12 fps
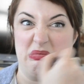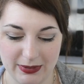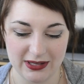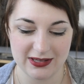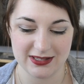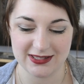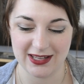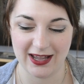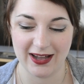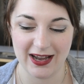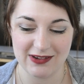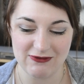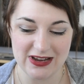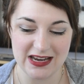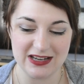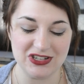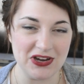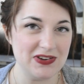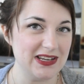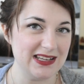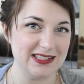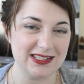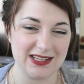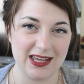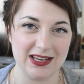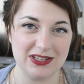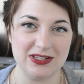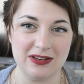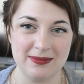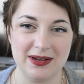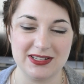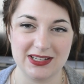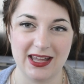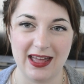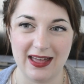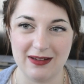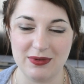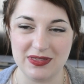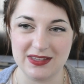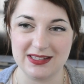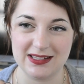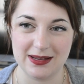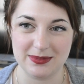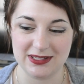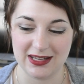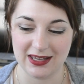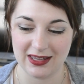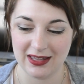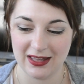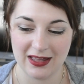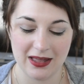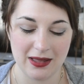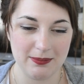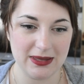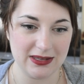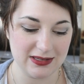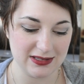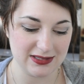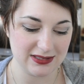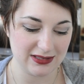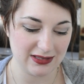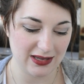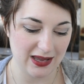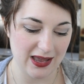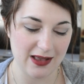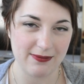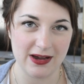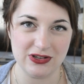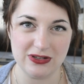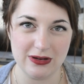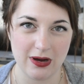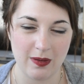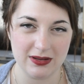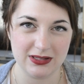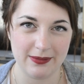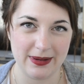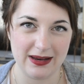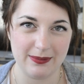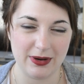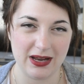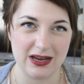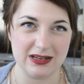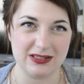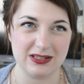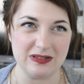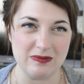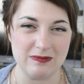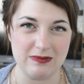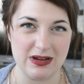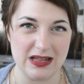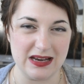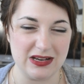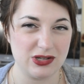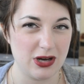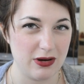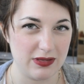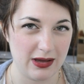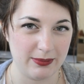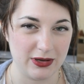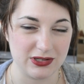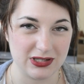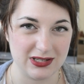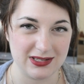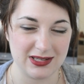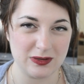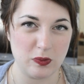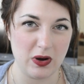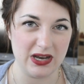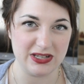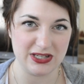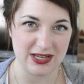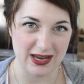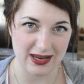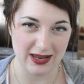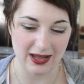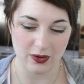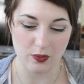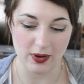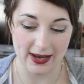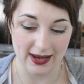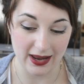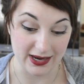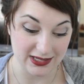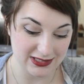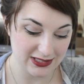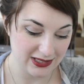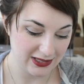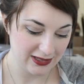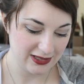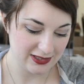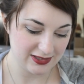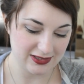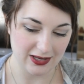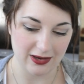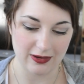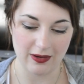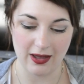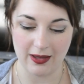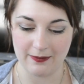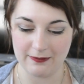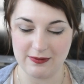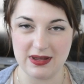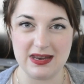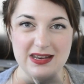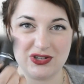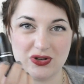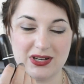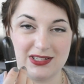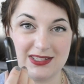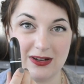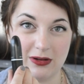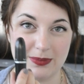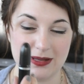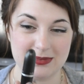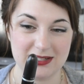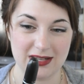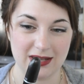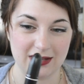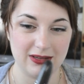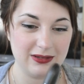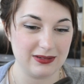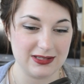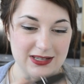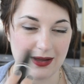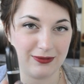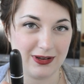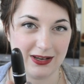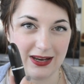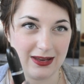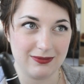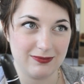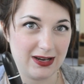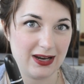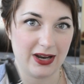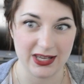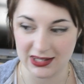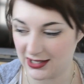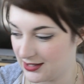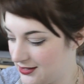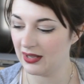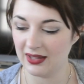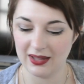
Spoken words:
because I really don't need to take too much care with this lipstick, because if I do go outside my lip line it doesn't really show that much because it's quite sheer and quite light. So really enjoyed Syrup lipstick, definitely really like this.